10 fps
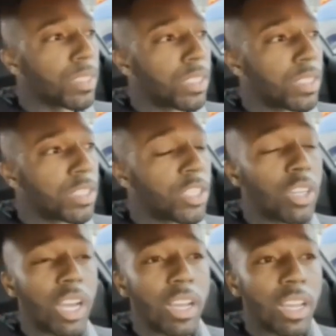So
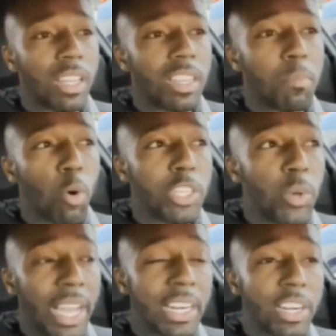the more you
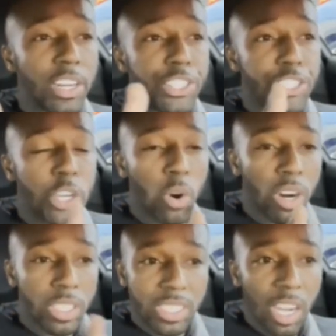hinder
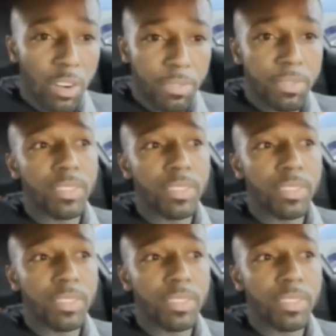yourself